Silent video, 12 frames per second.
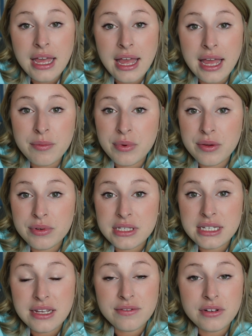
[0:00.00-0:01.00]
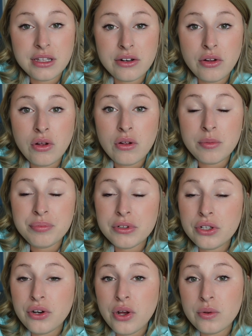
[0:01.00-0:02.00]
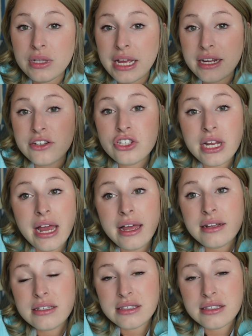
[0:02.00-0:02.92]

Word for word: and we received little Pluto luggage tags.